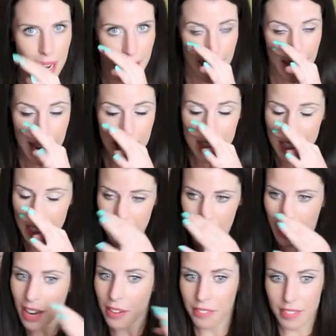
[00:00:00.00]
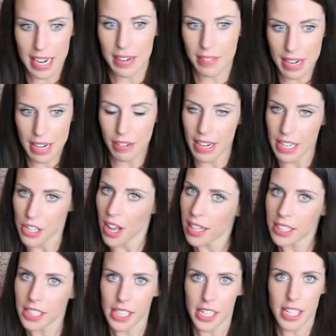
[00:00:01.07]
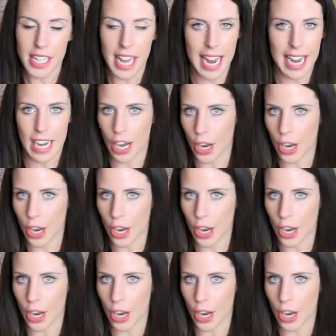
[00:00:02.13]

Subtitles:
I had a really great childhood, ate